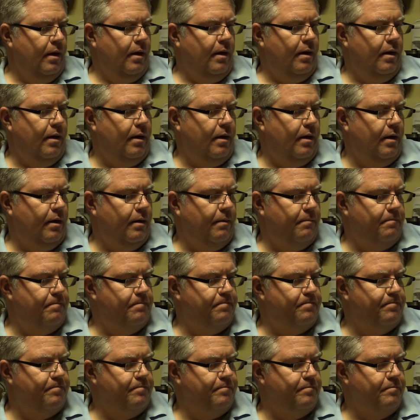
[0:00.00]

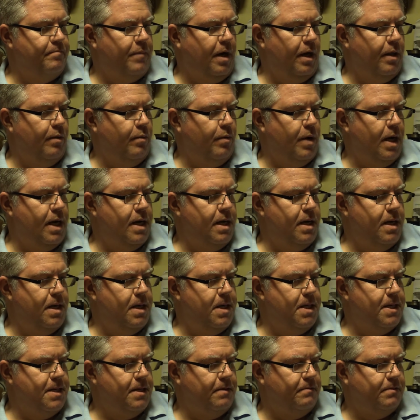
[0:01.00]
um, by the
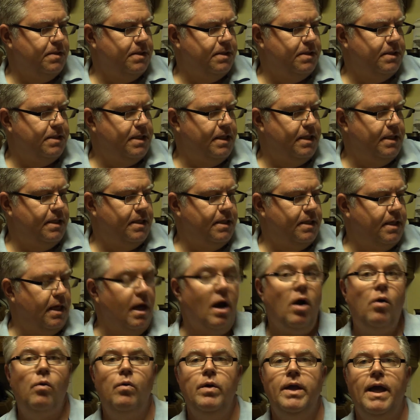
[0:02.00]
way, I was thinking.
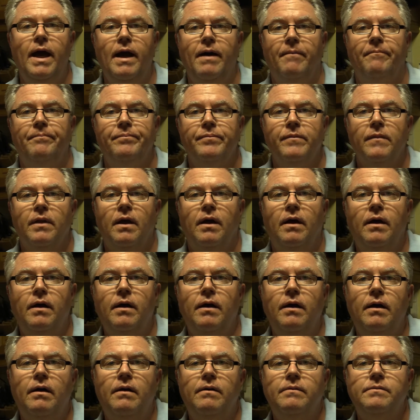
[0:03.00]
Oh yeah.
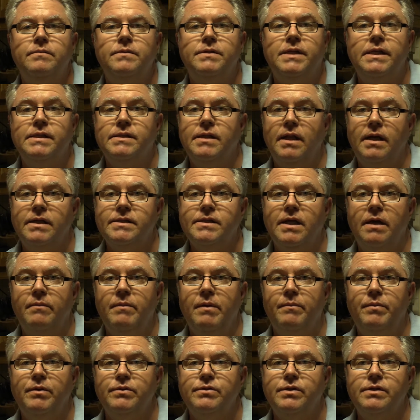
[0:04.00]
Um, since last
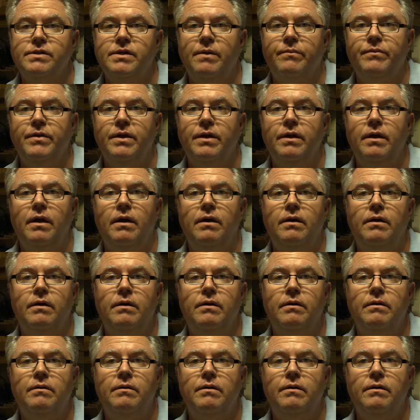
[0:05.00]
time I posted something,
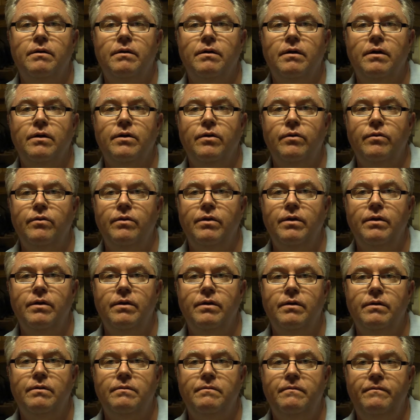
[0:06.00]
uh, a good
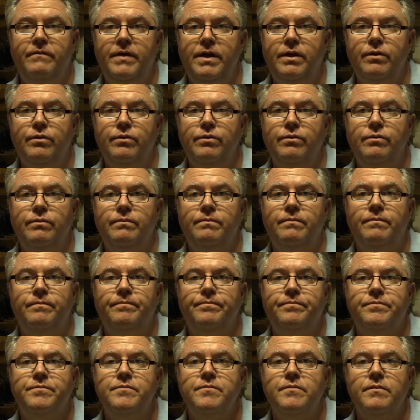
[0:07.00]
uh, video
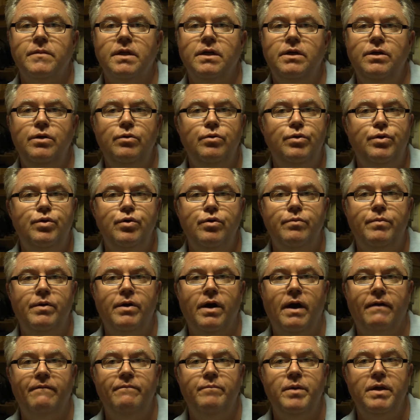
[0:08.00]

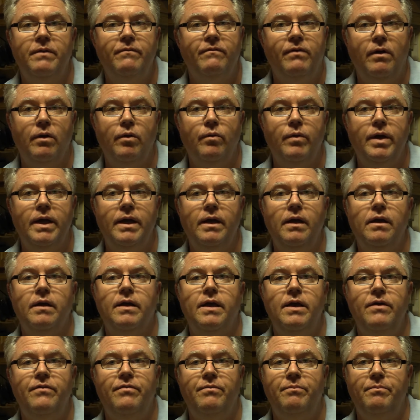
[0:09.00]
YouTuber I've been following,
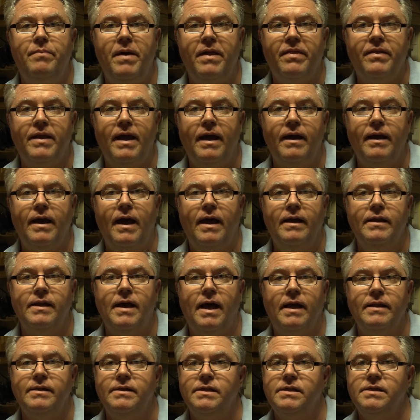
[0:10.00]
Keith Bettag, had
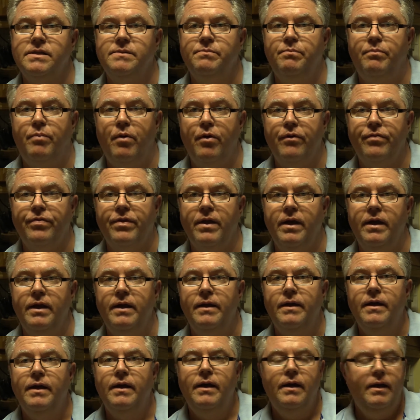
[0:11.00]
had his birthday.
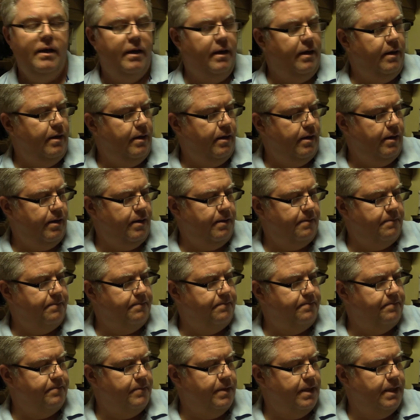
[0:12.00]

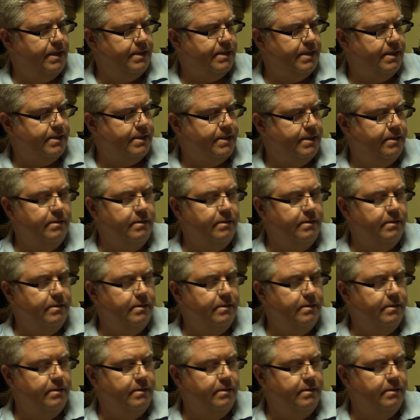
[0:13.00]
Um, he's a